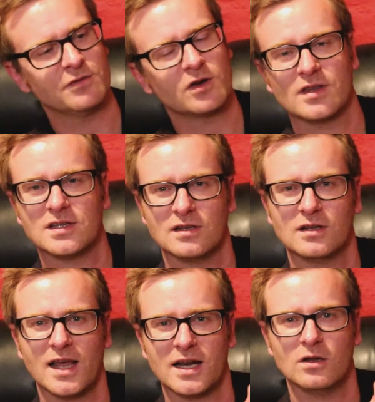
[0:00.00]
You've got these
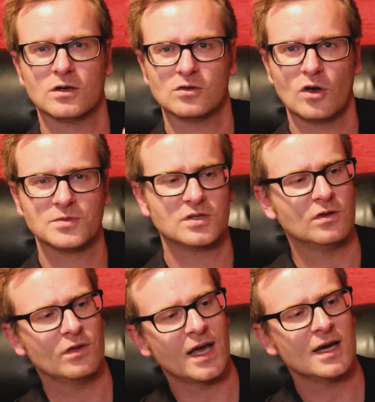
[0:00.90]
little analog knobs to
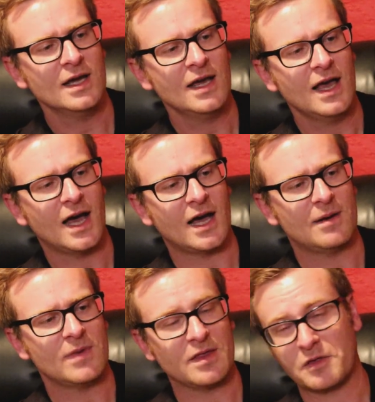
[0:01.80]
do that.
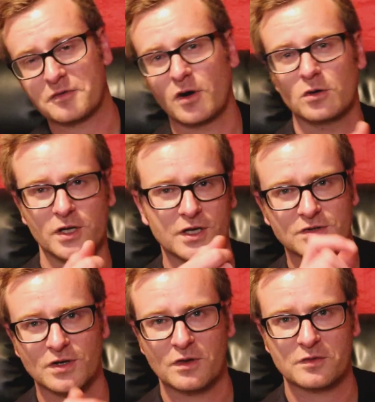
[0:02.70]
Um, and the throttle, you can
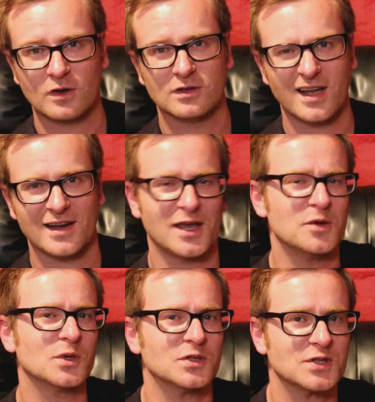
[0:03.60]
turn the throttle down. Now
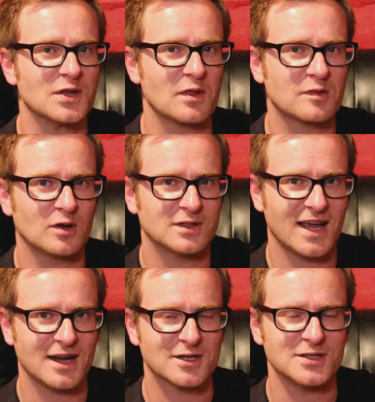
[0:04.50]
you wouldn't turn the throttle
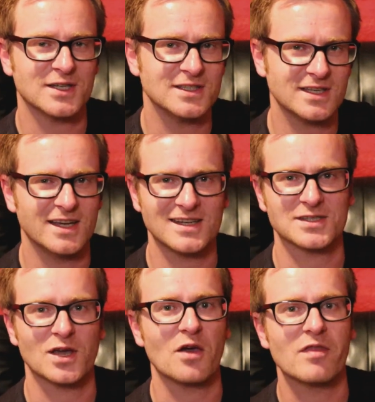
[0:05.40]
down because you can see it
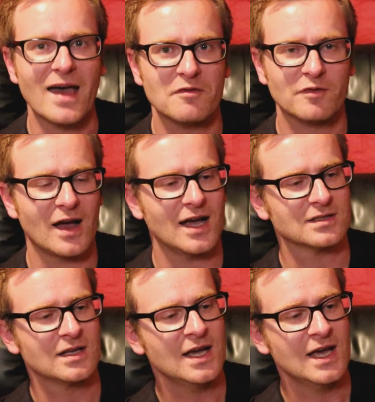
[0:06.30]
doesn't go that
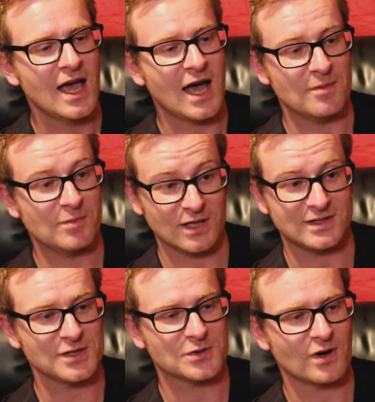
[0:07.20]
fast, uh, but it
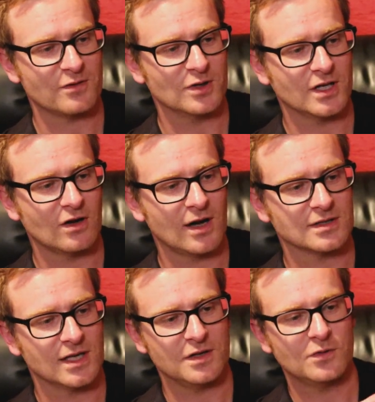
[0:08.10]
does drive really
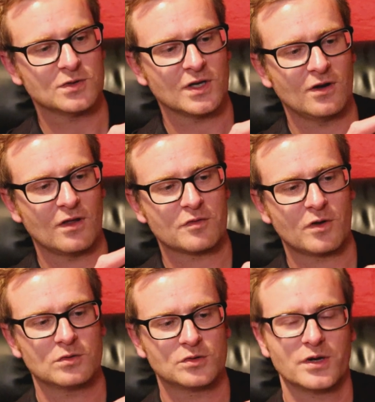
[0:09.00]
nicely. And you've also got
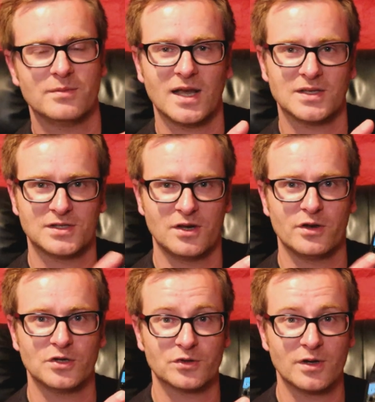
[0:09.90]
throttle trim and
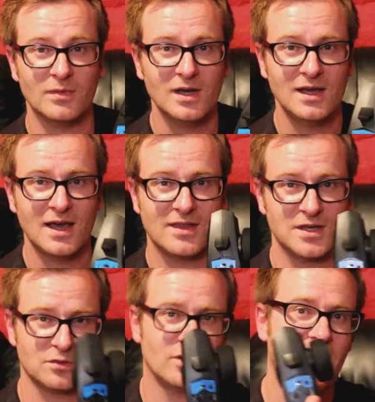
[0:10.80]
steering trim, and
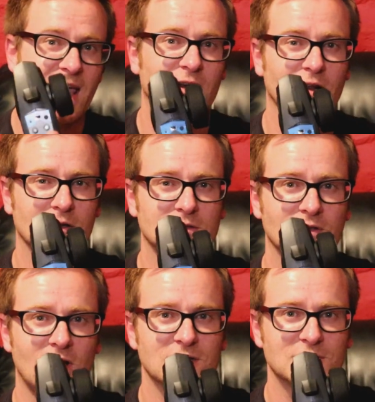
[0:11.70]
these are on analog
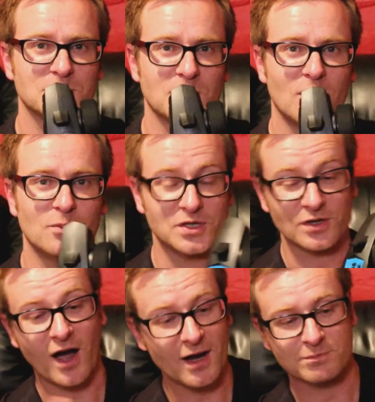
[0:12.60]
dials as well,
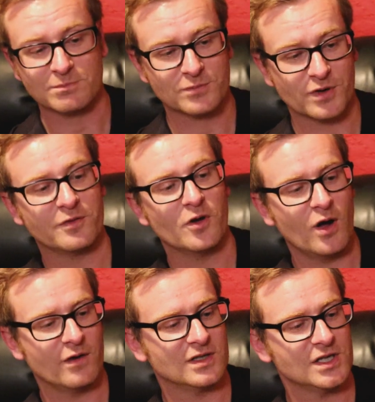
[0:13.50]
which I
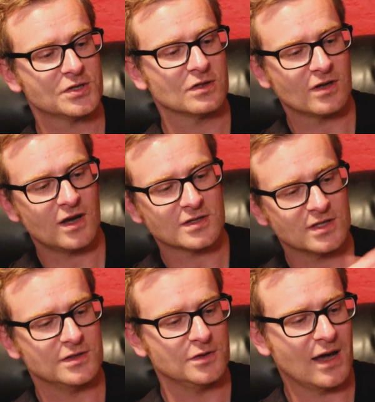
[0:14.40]
prefer over digital dials
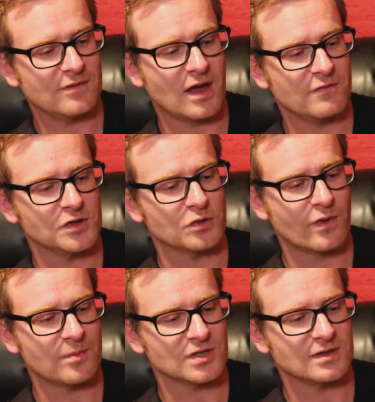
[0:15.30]
because you have that visual
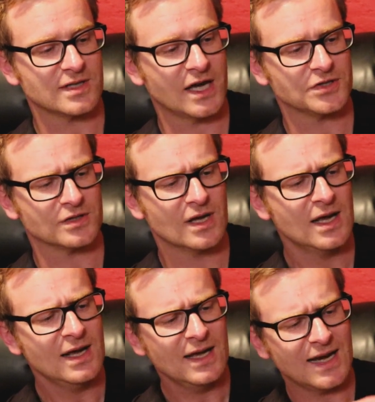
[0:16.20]
representation.
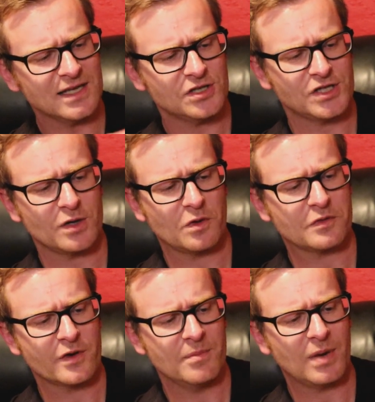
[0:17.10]
It has a channel
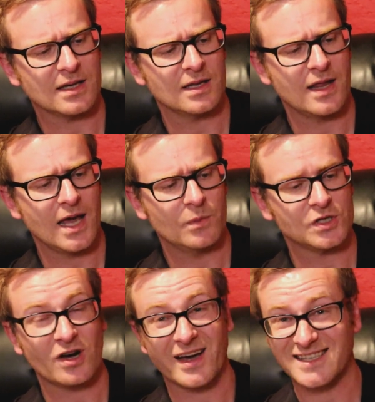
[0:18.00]
3 button there
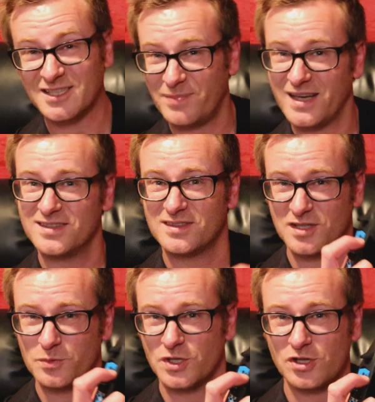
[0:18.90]
which I expected to
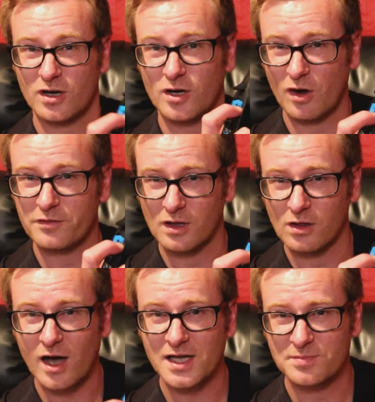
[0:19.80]
switch on and off the
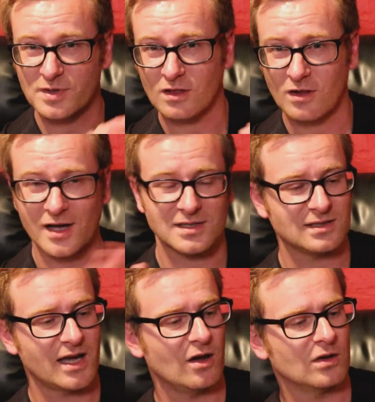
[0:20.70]
lights but the lights
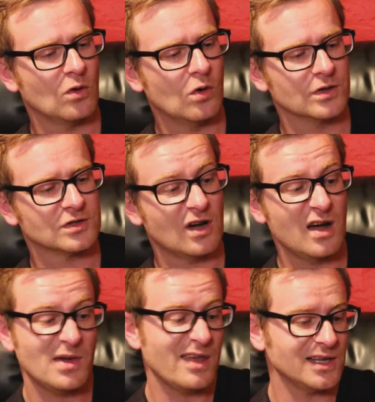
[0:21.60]
stay on all the
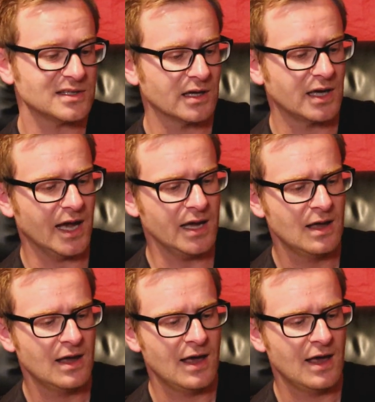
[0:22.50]
time and that's okay.